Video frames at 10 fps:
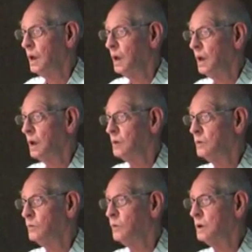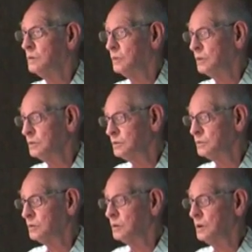And one of her
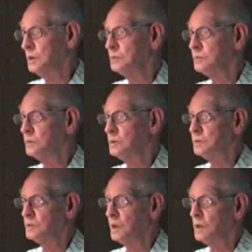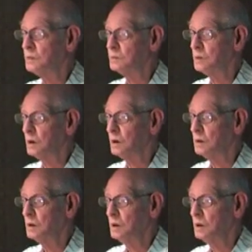stories was that